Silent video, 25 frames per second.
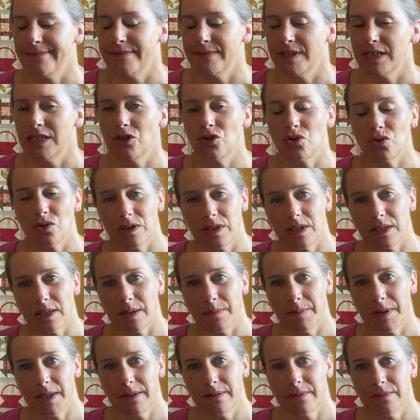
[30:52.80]
Enjoy the
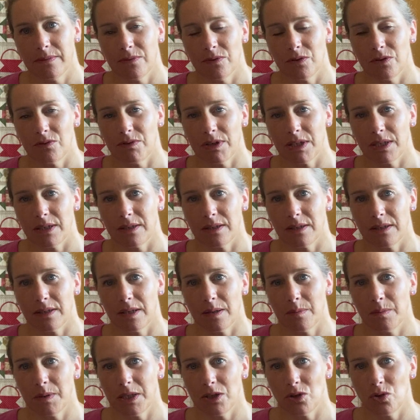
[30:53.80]
summer, the rest of the
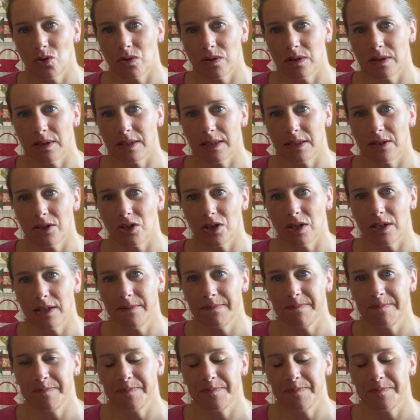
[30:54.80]
summer. Enjoy the sunshine.